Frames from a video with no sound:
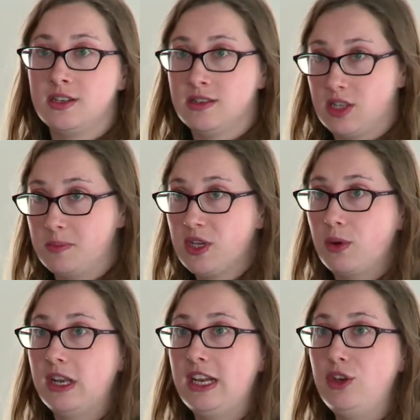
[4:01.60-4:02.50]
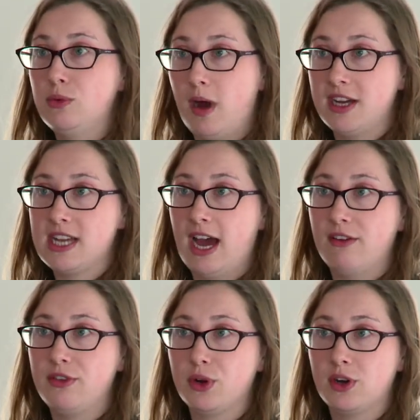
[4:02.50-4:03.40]
subsequently you might
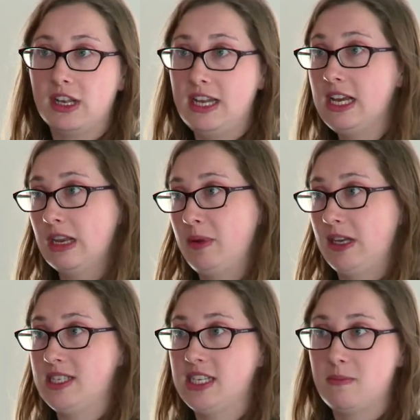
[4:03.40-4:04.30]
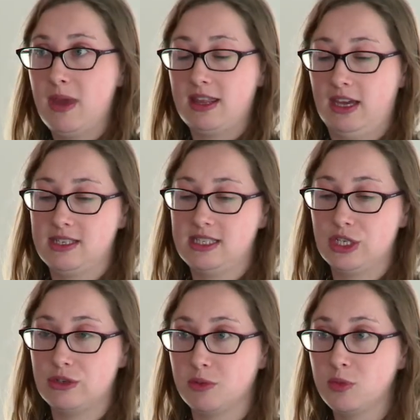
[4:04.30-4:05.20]
have your legal ability to make that
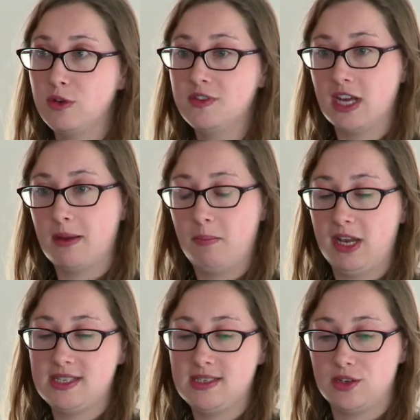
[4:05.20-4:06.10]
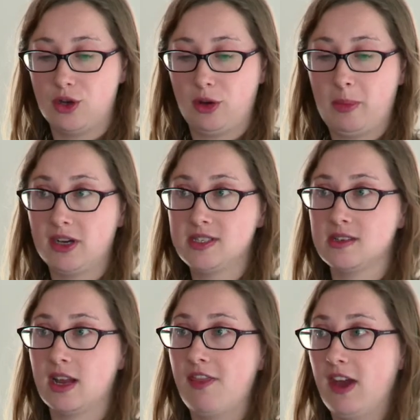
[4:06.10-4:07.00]
decision removed and placed in another
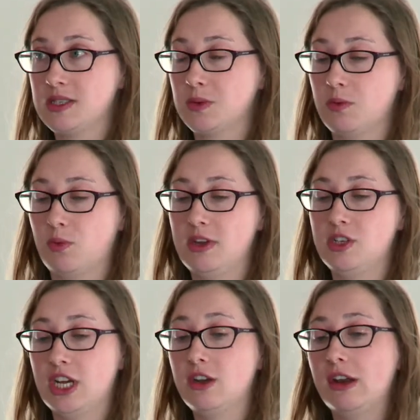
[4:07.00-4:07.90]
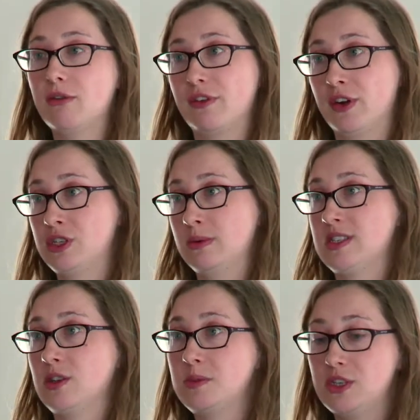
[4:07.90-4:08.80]
person, and that's what we generally refer to as
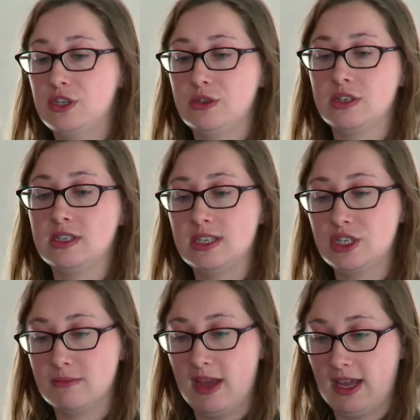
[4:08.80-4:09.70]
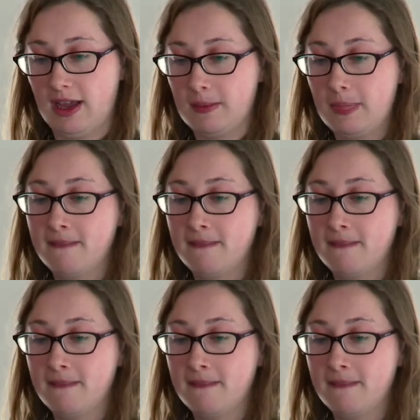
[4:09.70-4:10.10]
substituted decision making.